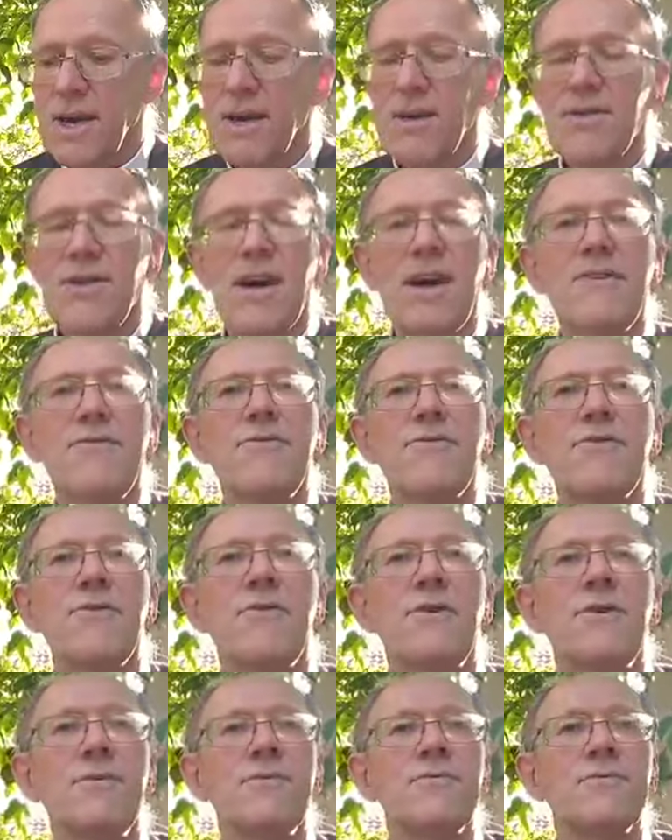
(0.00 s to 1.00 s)

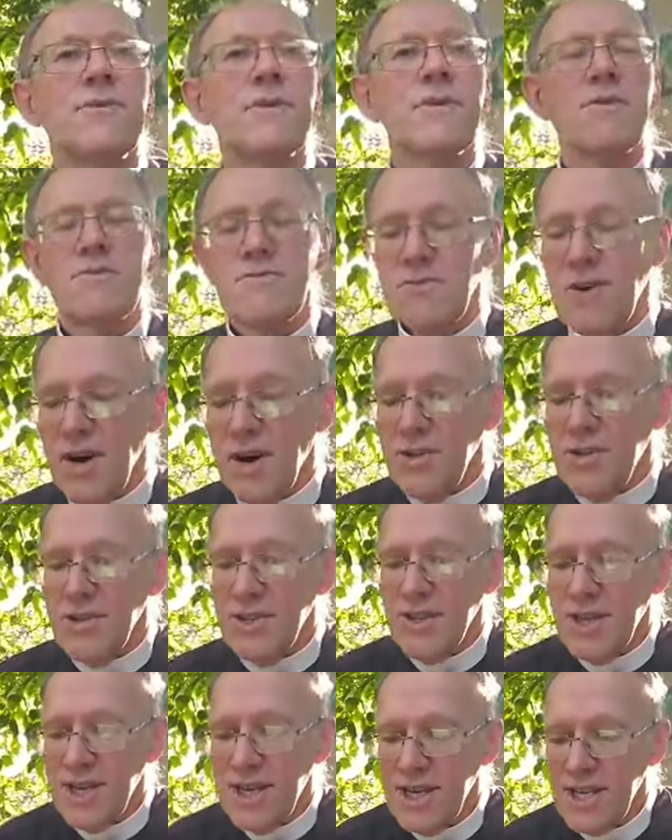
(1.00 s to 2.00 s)
Therefore, rather
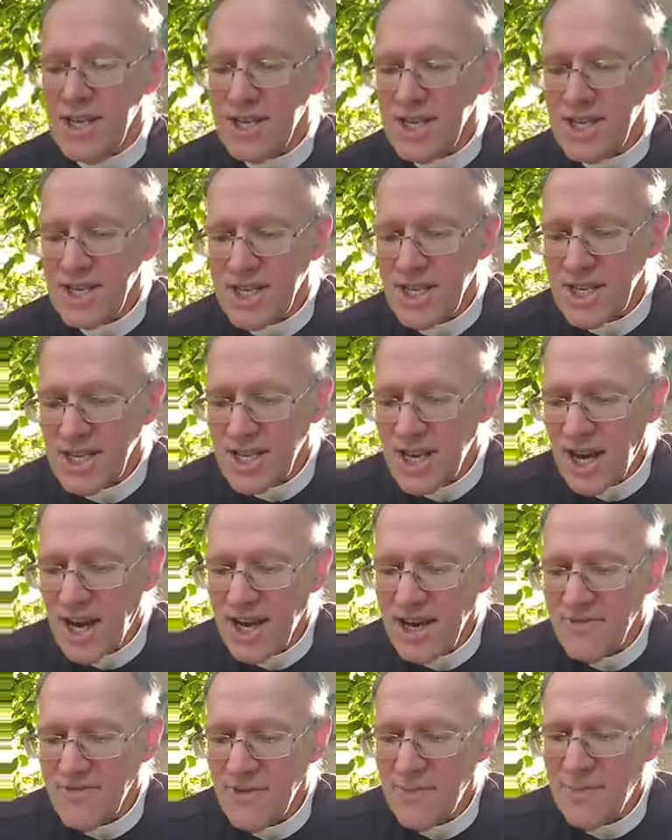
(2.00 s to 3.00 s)
than us
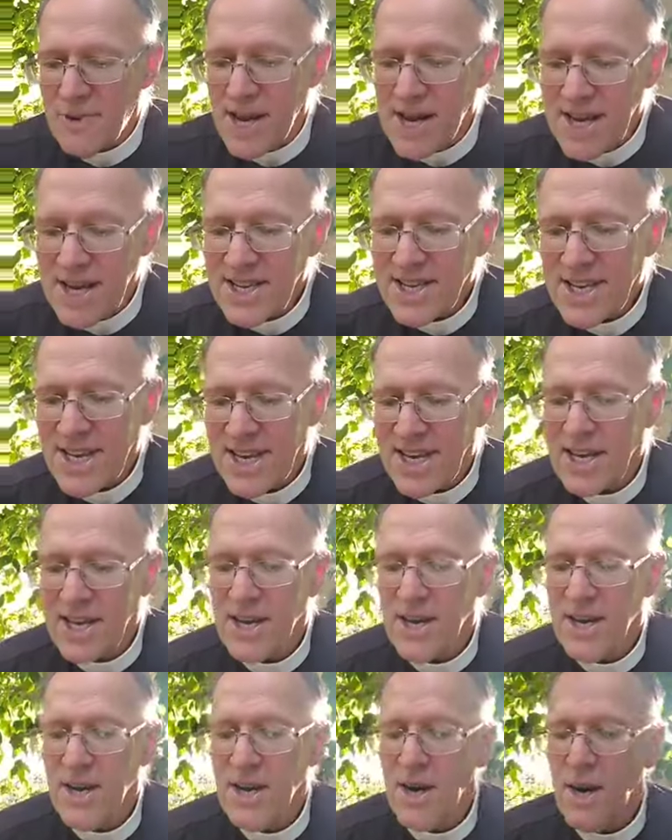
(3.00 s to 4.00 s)
tonight repeating
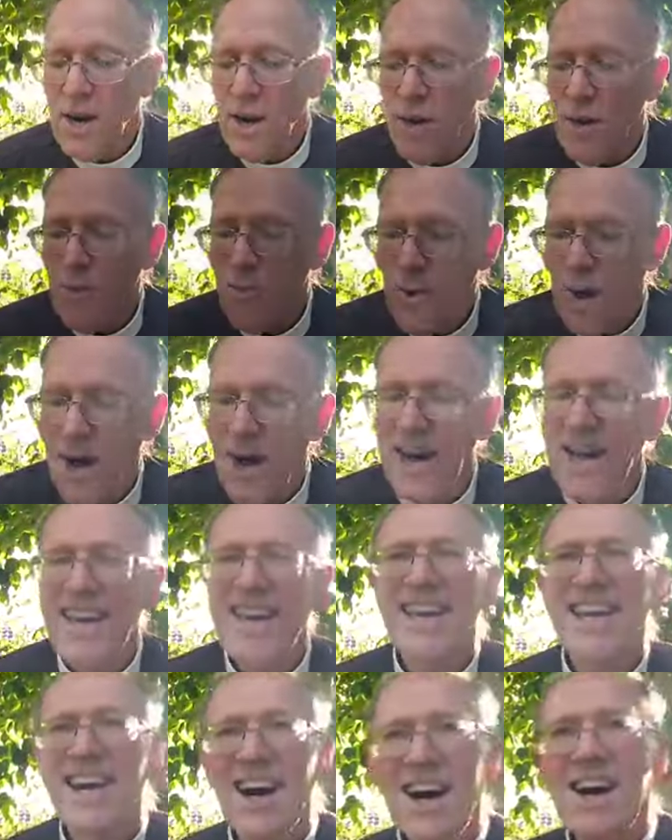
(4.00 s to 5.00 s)
why
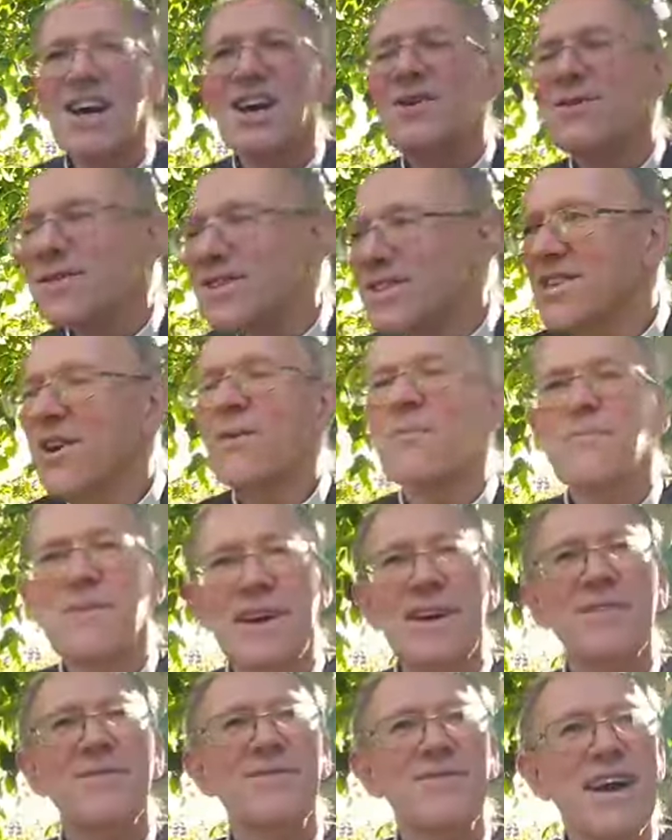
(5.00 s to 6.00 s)
Elihu is not
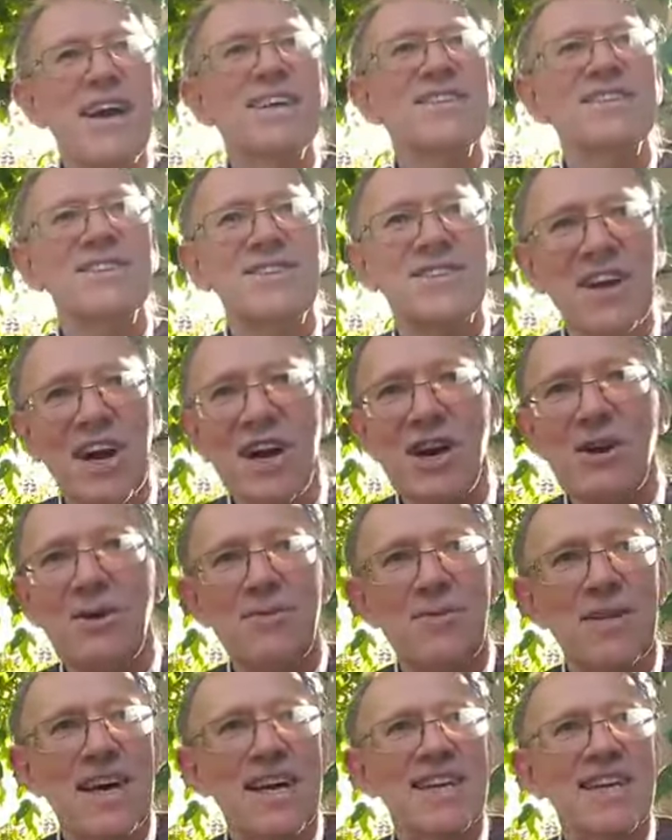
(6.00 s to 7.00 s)
being fair to Job,
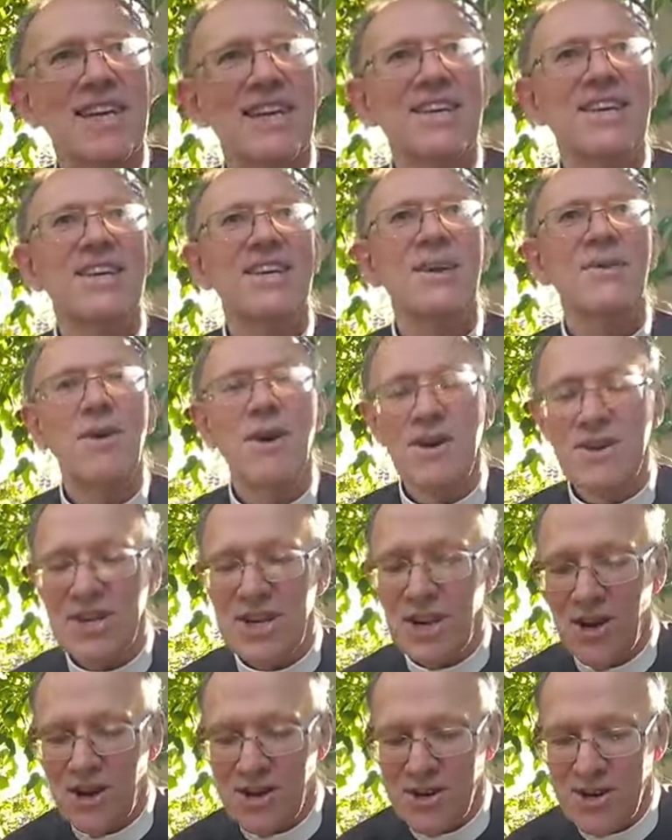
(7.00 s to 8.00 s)
that you can go on
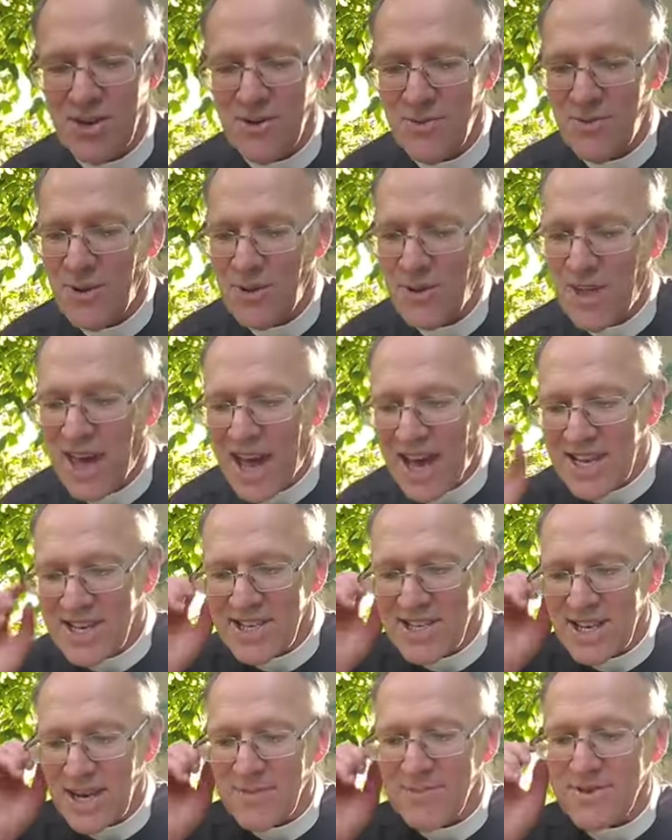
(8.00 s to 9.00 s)
and on with that
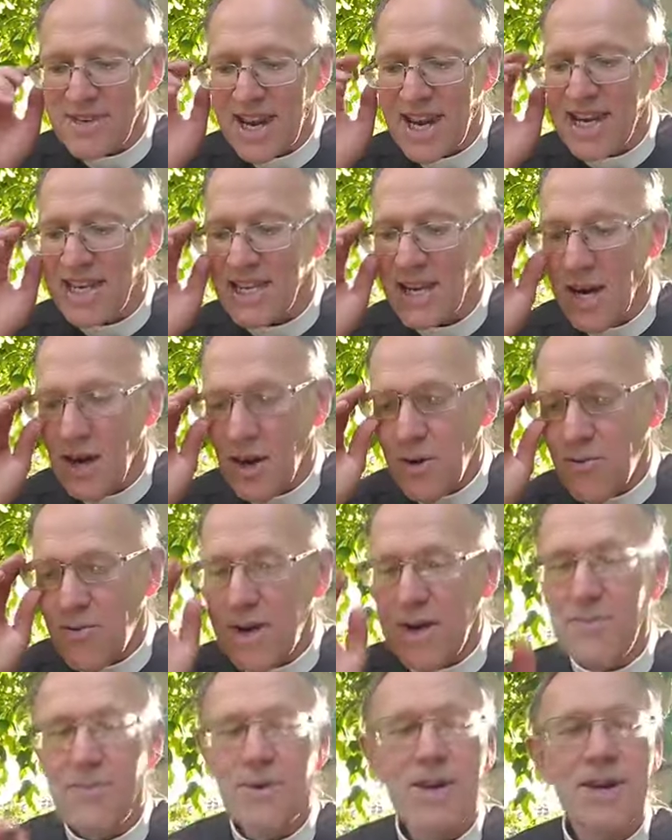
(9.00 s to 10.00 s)
subject,
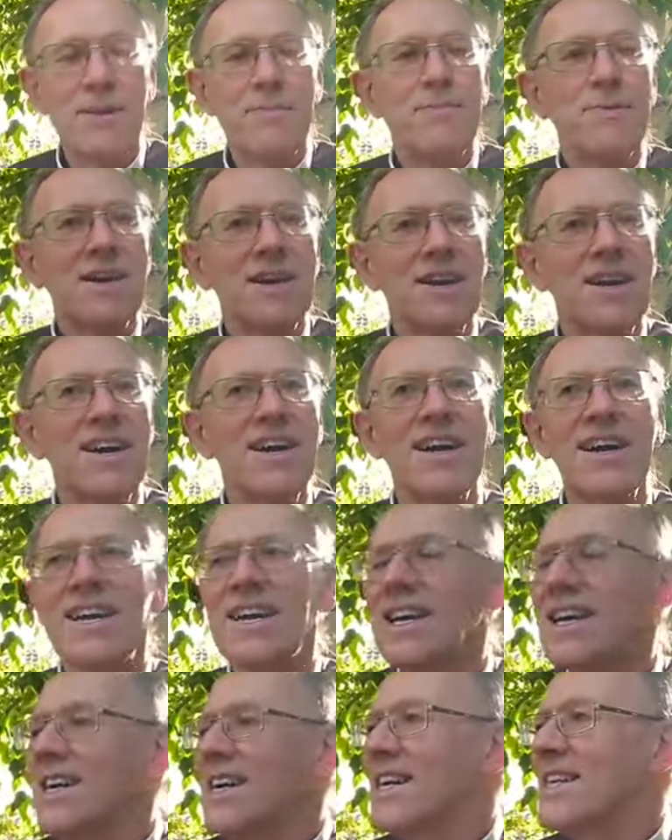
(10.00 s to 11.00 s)
we will
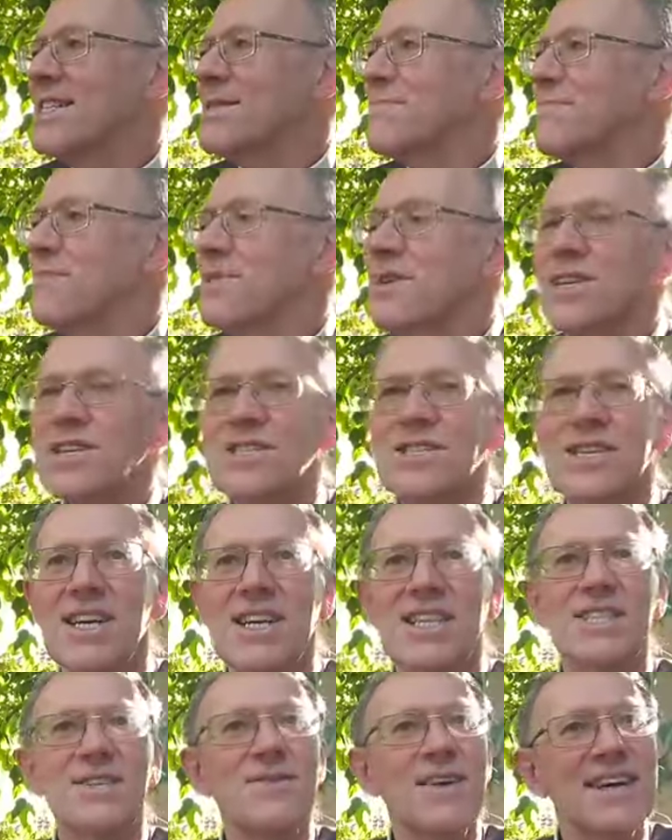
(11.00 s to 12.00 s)
apply his
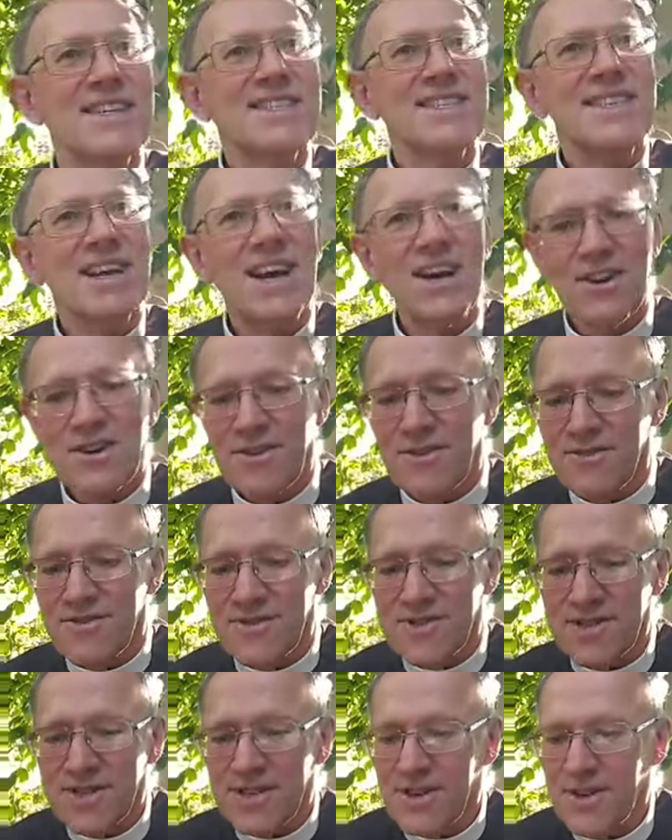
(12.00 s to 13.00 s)
preaching to
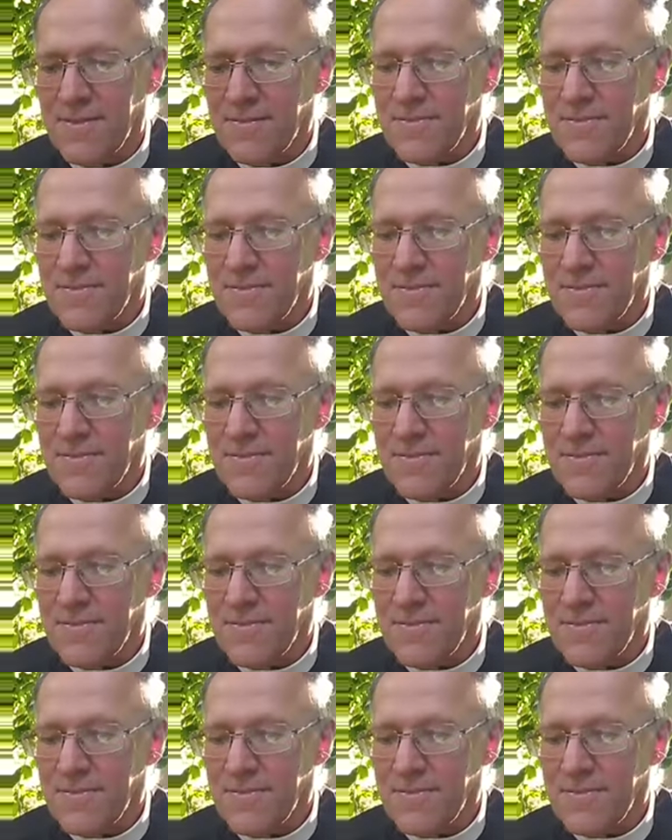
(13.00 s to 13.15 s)
ourselves.